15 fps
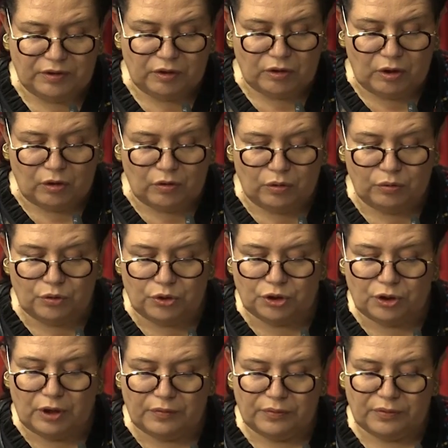the
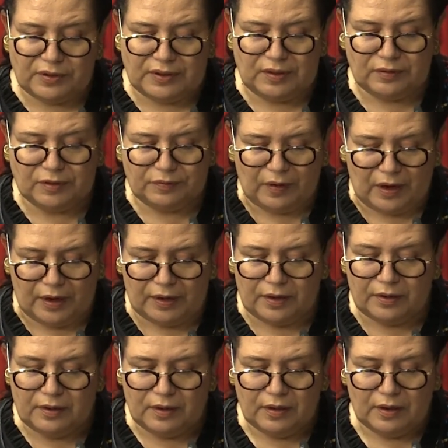conclusion of a
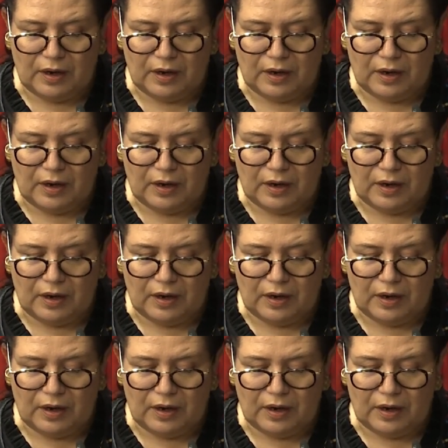ceasefire,